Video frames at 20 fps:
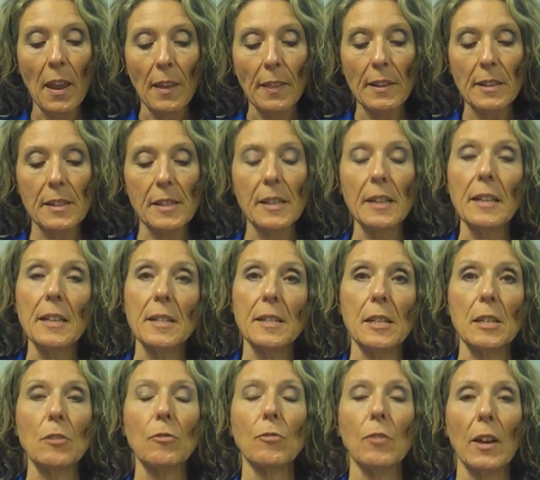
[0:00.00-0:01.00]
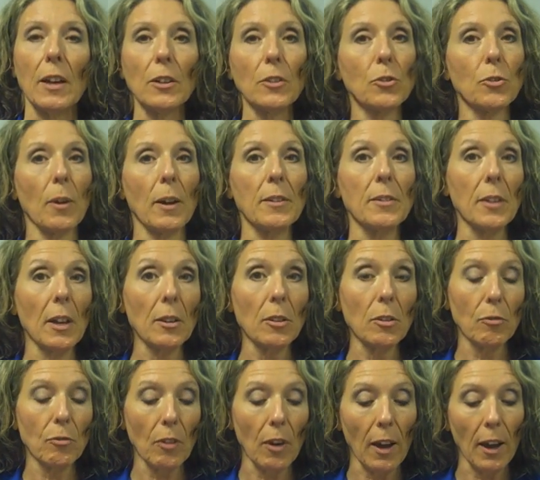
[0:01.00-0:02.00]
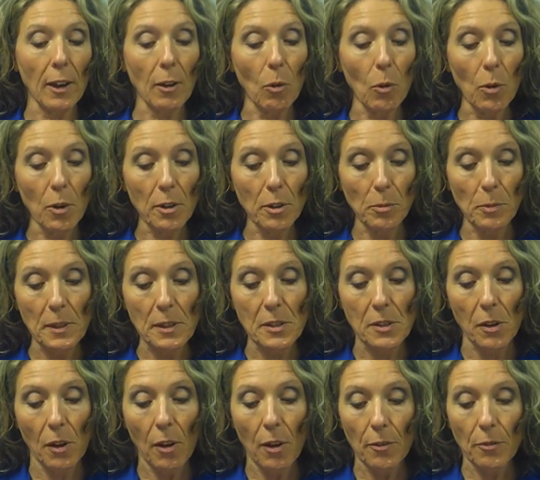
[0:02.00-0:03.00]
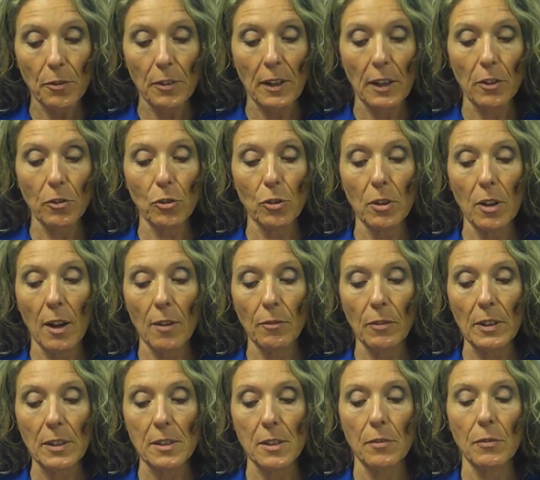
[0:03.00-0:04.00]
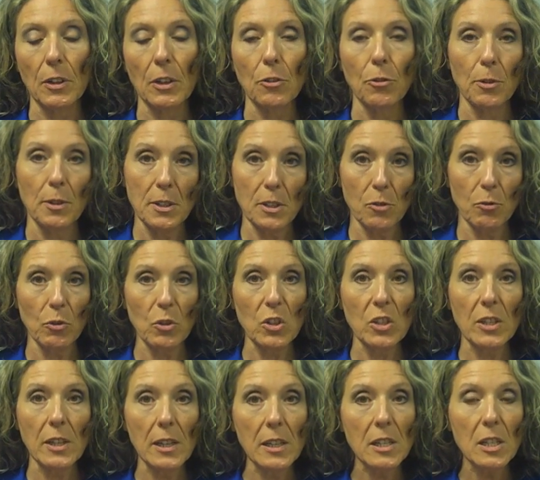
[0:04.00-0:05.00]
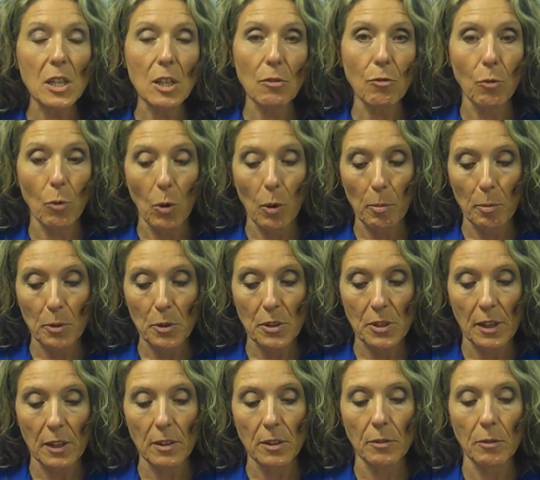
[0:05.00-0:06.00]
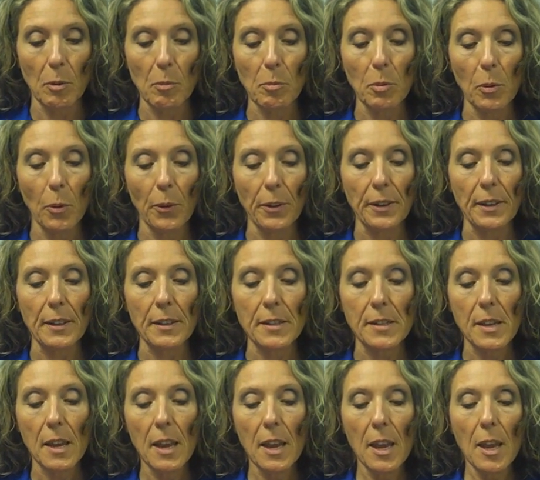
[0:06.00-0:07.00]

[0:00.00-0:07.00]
the CDC failed to identify or to resolve financial conflicts of interest for 64% of employees.